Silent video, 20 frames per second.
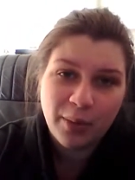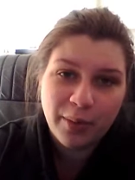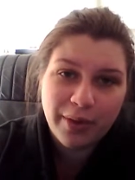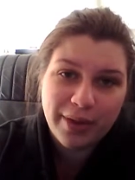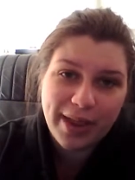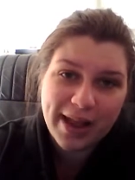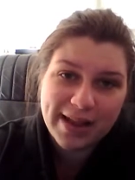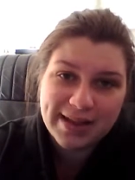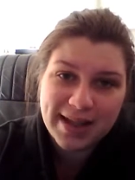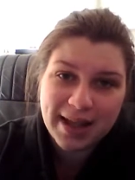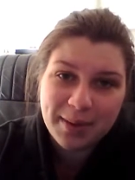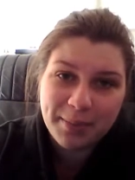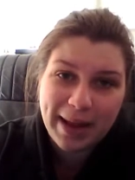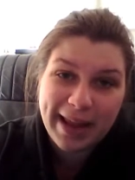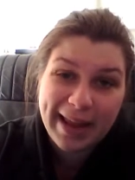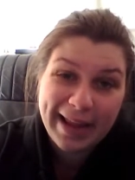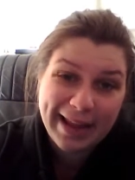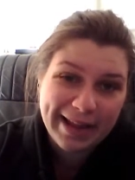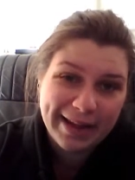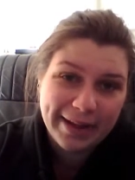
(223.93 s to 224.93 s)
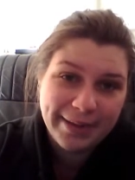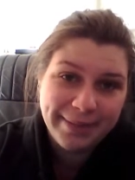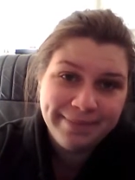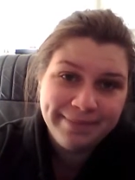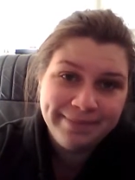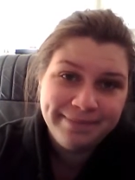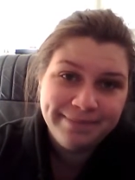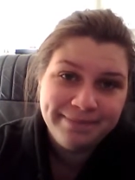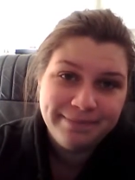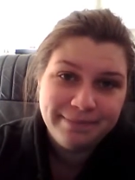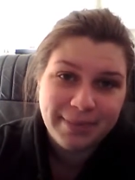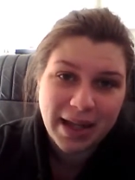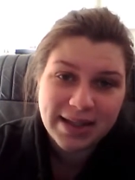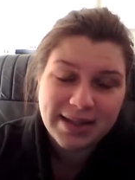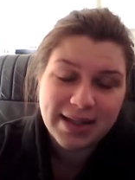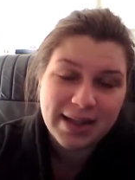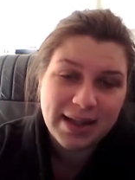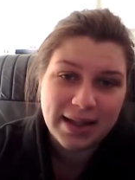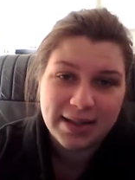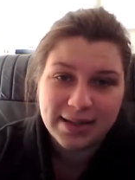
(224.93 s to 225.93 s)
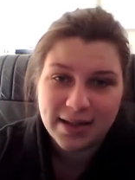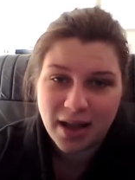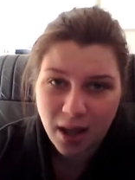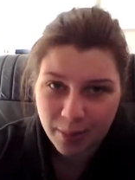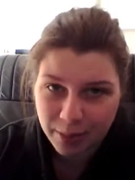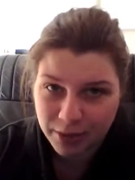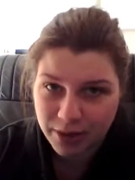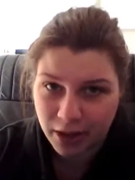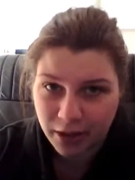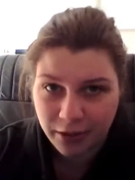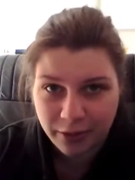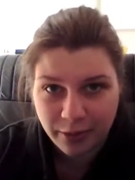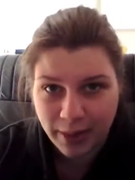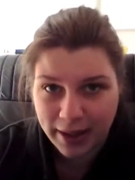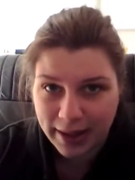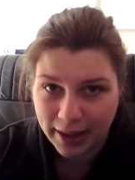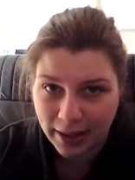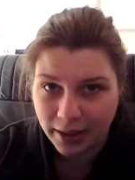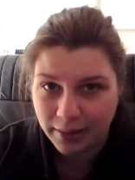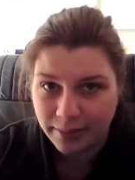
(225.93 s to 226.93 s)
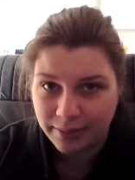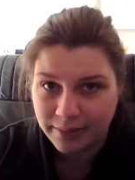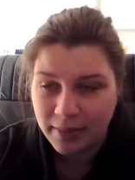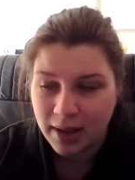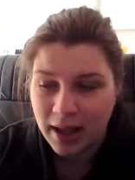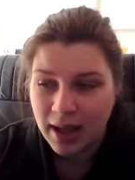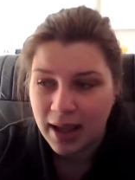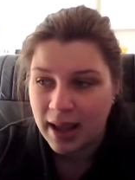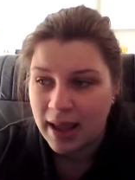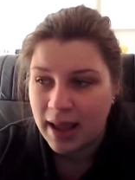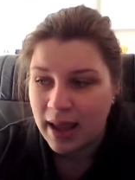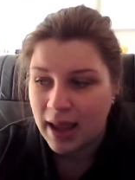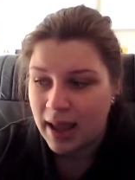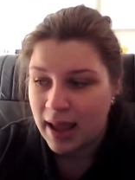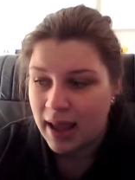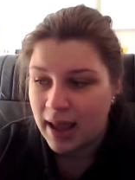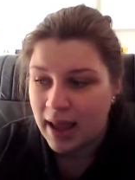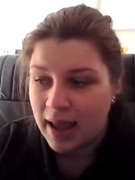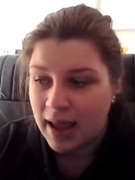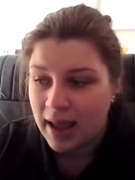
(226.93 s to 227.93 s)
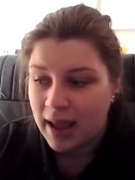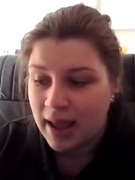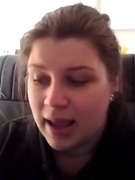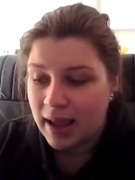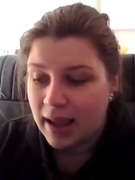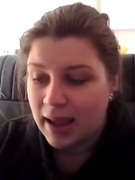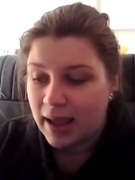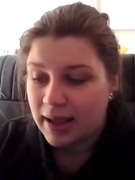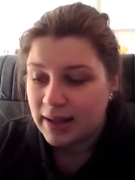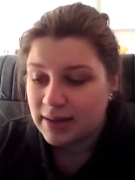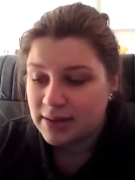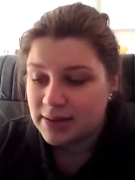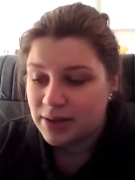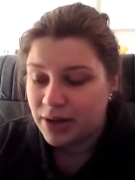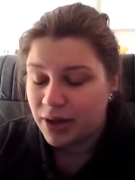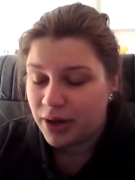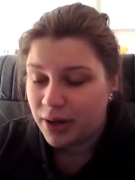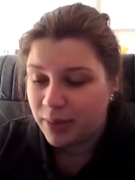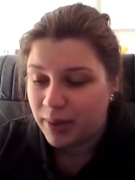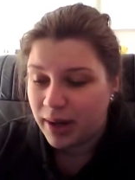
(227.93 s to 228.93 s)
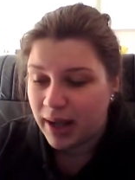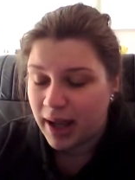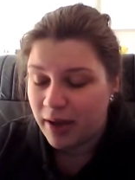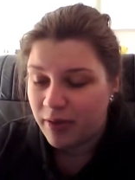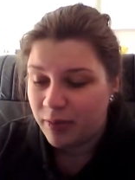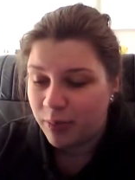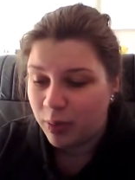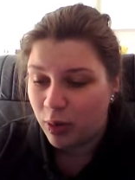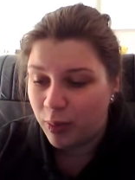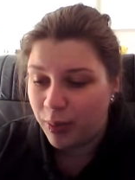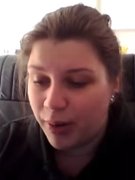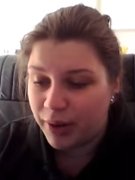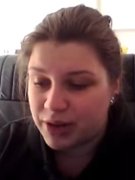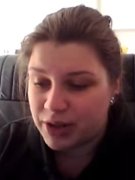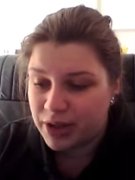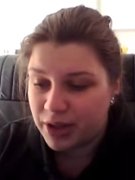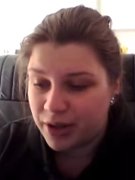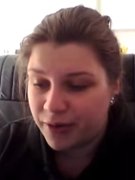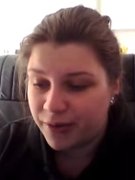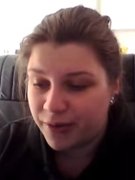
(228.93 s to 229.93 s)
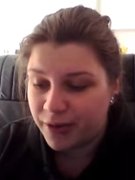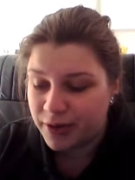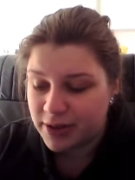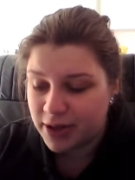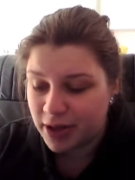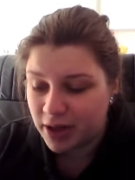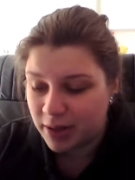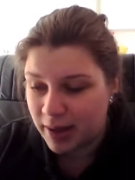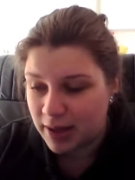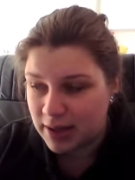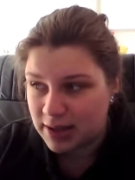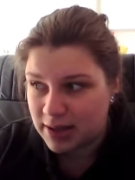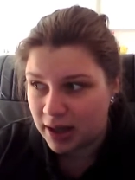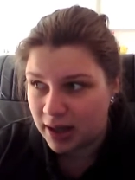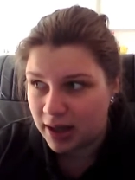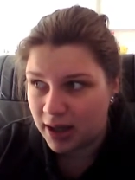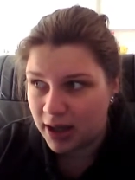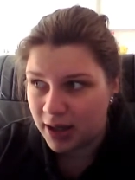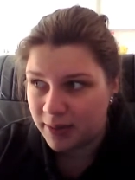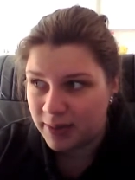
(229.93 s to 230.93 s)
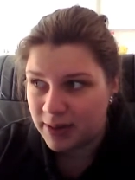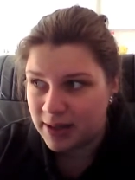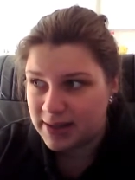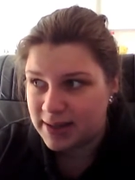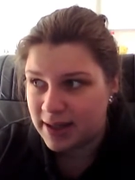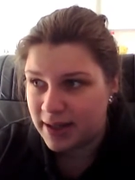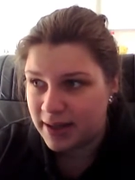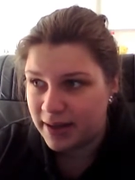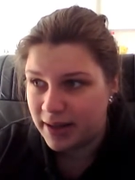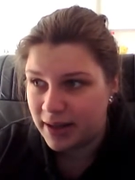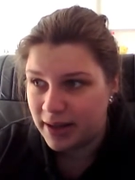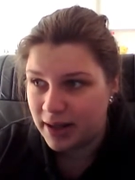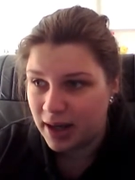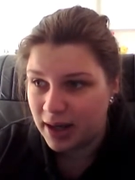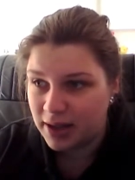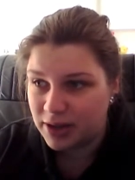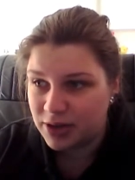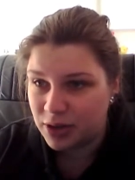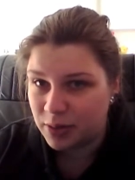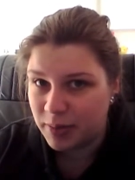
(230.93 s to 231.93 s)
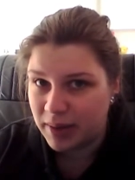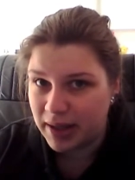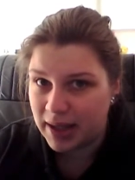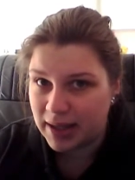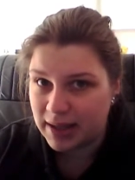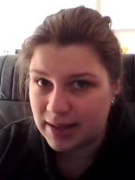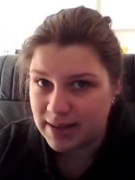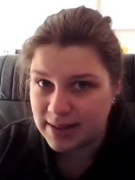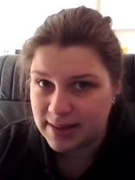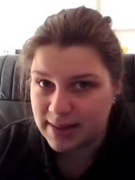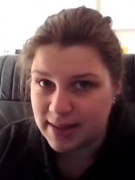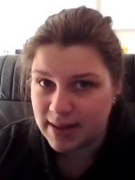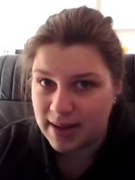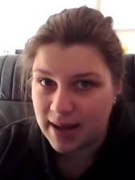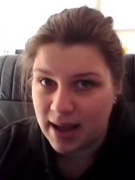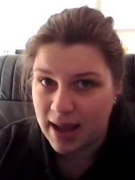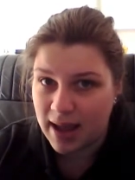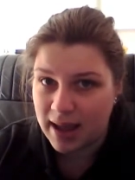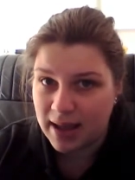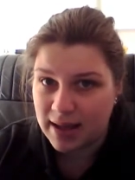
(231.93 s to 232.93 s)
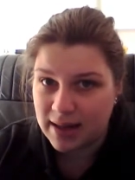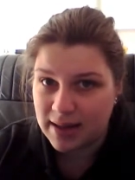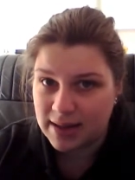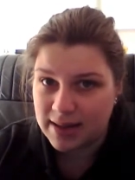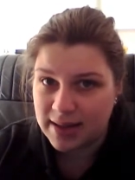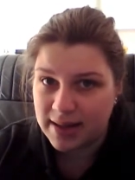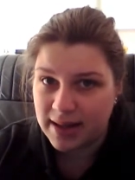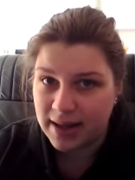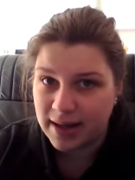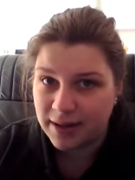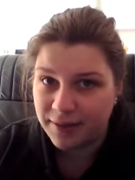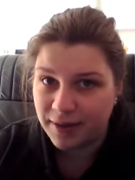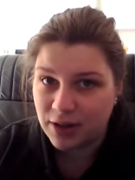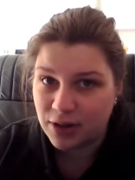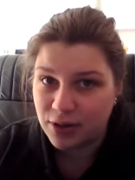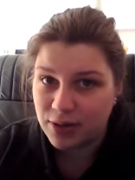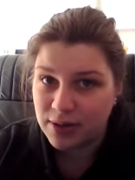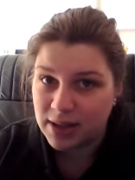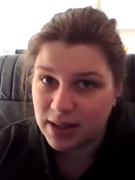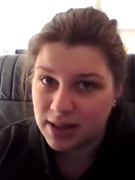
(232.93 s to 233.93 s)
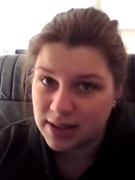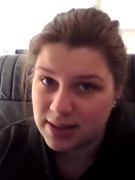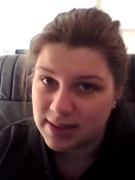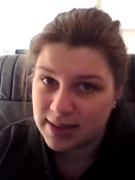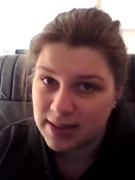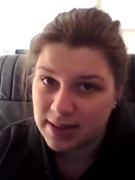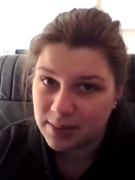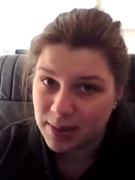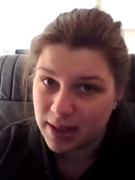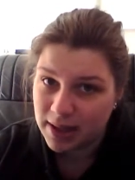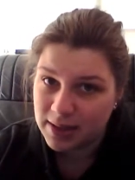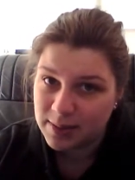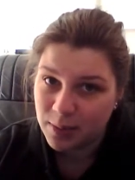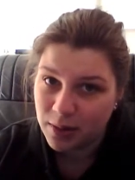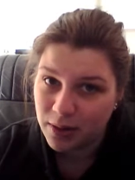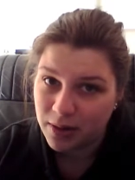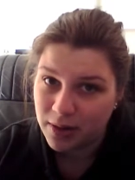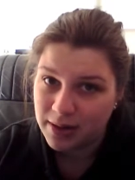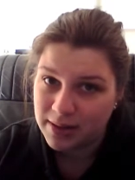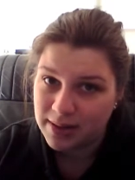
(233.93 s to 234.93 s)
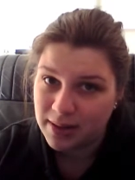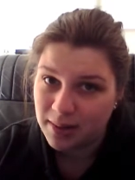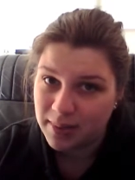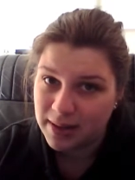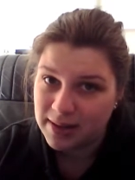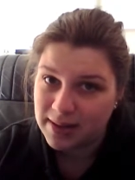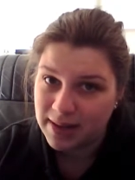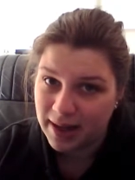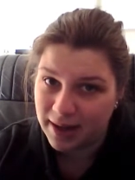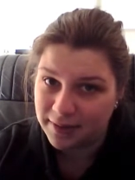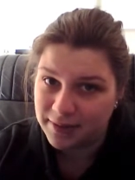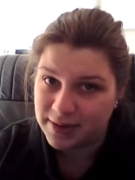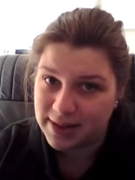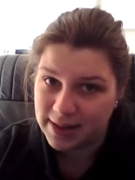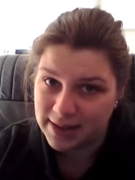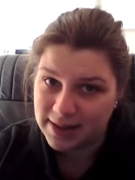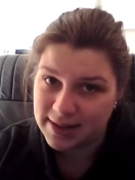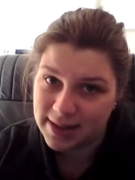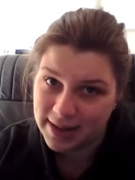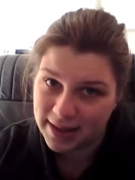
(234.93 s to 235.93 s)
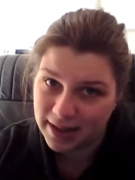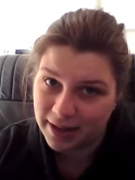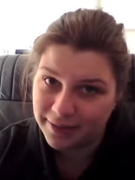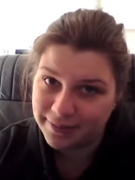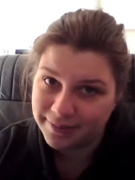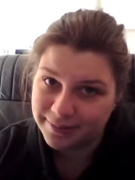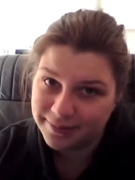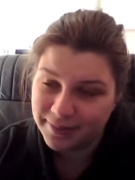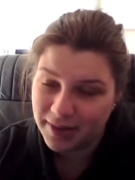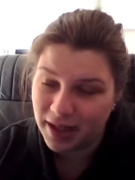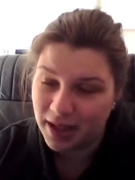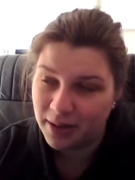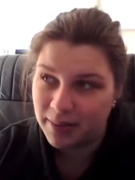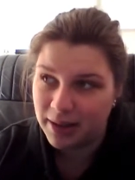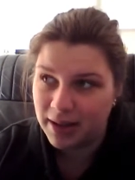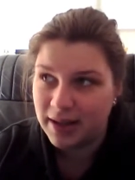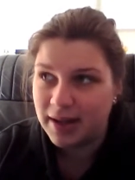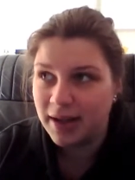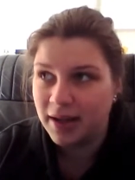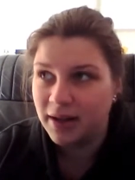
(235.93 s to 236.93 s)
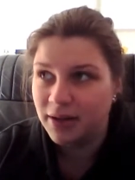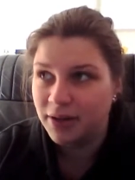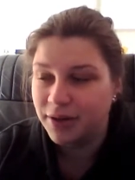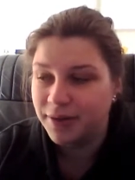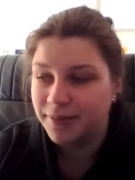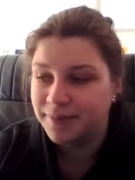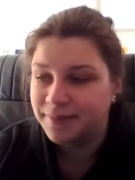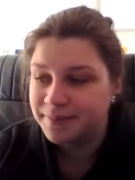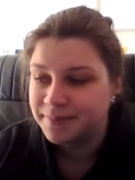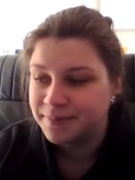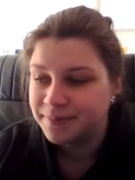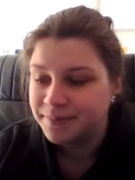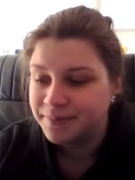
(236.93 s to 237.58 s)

Well, that's like my head. Basically, it's carpal tunnel for my head. And so, when I have poor posture for a certain amount of time, he said that I should be getting dizzy and that if I do start to see the black spots, that means I have to sit down. And I'm like, yeah, I know.